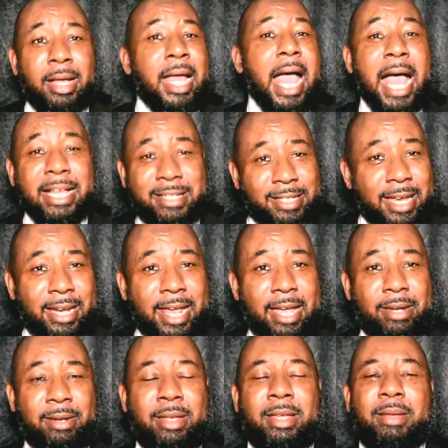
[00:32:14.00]
I say that,
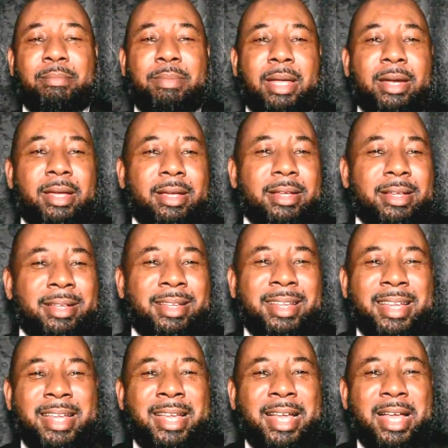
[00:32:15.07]

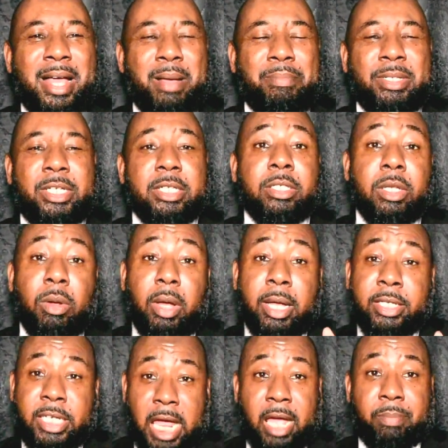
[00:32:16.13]
but just don't
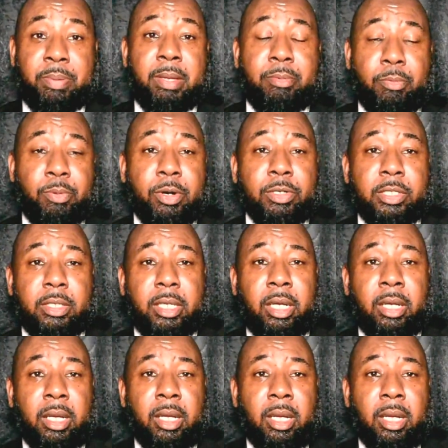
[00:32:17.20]
attack people personally.